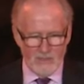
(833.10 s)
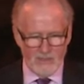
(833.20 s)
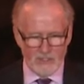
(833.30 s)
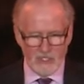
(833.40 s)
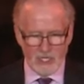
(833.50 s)

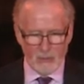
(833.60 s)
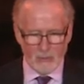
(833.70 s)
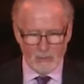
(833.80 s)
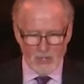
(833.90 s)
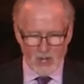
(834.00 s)
The General
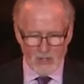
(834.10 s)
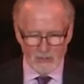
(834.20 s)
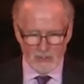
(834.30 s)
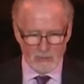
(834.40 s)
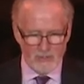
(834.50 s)
Bernard
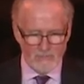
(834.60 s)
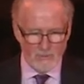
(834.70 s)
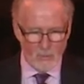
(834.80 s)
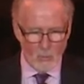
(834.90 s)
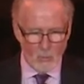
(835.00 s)

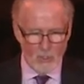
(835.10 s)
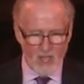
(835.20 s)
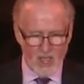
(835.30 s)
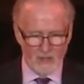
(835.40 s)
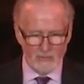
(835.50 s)
Schriever Award
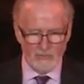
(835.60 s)
honors